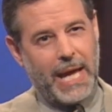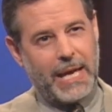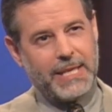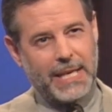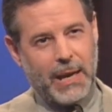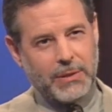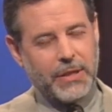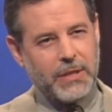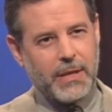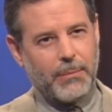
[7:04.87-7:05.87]
And he said, and I was
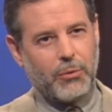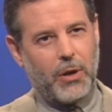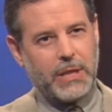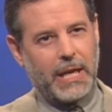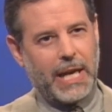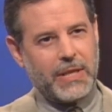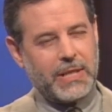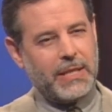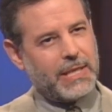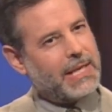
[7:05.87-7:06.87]
listening to the
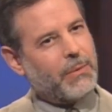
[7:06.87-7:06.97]
broadcast, and he said,